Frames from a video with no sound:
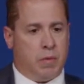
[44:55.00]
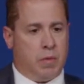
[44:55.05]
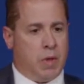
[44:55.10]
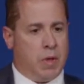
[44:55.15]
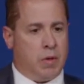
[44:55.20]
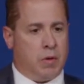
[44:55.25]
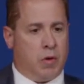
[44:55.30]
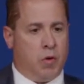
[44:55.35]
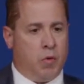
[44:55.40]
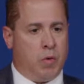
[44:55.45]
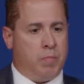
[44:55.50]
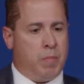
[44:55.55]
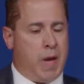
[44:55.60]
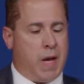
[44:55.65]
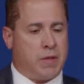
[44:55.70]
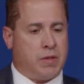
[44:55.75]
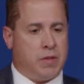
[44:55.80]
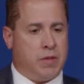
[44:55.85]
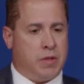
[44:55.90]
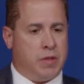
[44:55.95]
And going
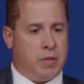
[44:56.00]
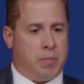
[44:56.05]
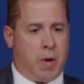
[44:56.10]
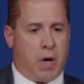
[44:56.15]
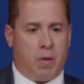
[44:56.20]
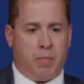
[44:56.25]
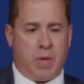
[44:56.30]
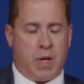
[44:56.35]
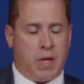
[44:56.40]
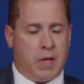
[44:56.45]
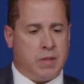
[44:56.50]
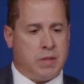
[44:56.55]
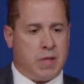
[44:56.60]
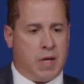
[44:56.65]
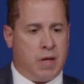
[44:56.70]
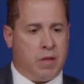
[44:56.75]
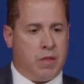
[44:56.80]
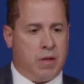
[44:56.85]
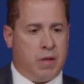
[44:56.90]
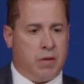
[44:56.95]
back to the department heads,
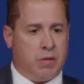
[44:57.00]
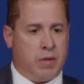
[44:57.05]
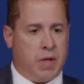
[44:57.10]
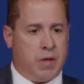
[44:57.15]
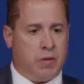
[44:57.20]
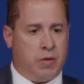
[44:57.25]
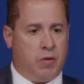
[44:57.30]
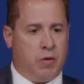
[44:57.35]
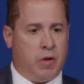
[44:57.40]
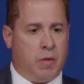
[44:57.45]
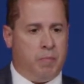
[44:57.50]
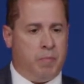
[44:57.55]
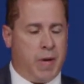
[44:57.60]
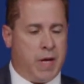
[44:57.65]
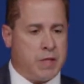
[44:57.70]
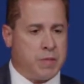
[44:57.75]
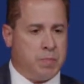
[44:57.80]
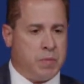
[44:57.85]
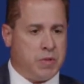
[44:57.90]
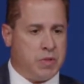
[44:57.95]
I think that they're in the
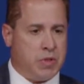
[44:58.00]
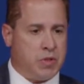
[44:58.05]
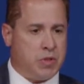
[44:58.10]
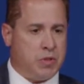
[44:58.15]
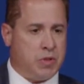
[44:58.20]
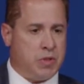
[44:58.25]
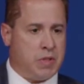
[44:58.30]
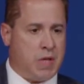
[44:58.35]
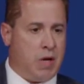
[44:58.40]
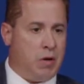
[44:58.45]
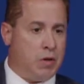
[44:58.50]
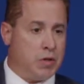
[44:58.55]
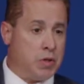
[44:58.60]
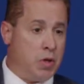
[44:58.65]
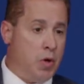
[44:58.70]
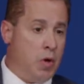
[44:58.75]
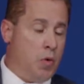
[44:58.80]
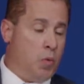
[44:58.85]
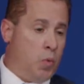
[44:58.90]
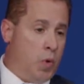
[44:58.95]
best position to tell us
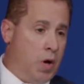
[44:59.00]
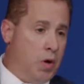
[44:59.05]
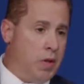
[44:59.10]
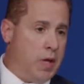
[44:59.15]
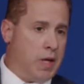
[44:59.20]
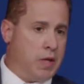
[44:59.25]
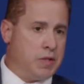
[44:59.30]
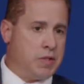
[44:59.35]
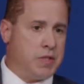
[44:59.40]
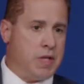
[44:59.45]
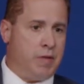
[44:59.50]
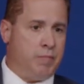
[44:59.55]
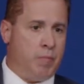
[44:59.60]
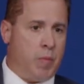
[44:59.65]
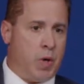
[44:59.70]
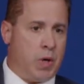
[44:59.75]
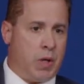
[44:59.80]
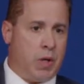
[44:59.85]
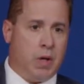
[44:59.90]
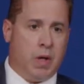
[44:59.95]
where they could save
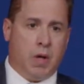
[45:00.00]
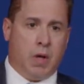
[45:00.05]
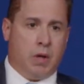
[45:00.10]
money.